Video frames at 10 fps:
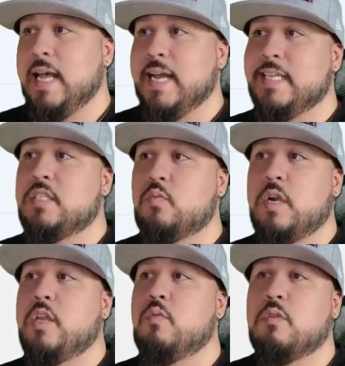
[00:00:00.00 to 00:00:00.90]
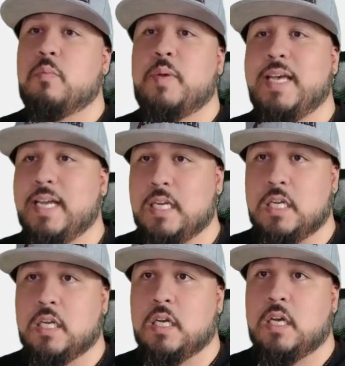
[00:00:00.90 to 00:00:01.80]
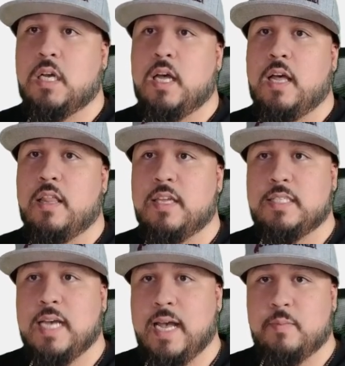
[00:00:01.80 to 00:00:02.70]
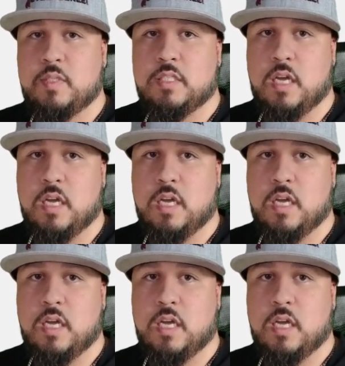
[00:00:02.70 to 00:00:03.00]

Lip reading: And this is where you will pick the types